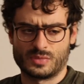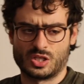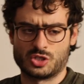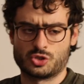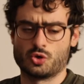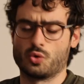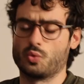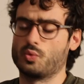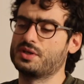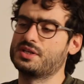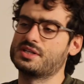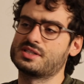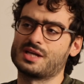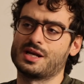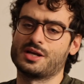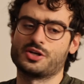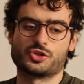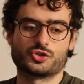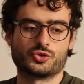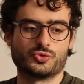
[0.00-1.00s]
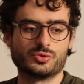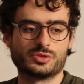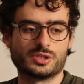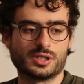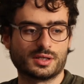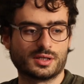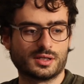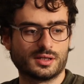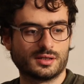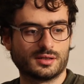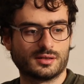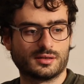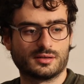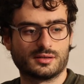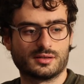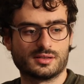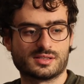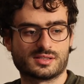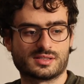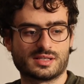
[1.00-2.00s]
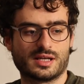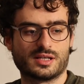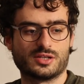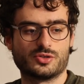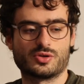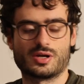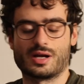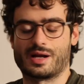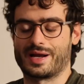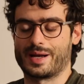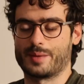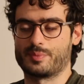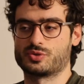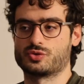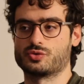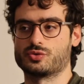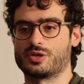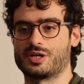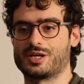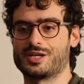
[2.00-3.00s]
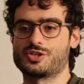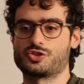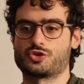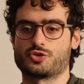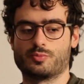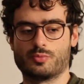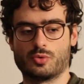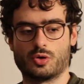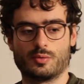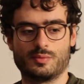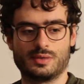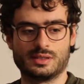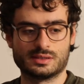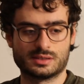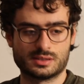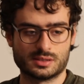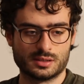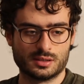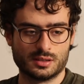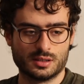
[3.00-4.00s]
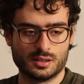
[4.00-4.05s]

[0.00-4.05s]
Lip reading: So with the silent shooting, instead you can capture each moment,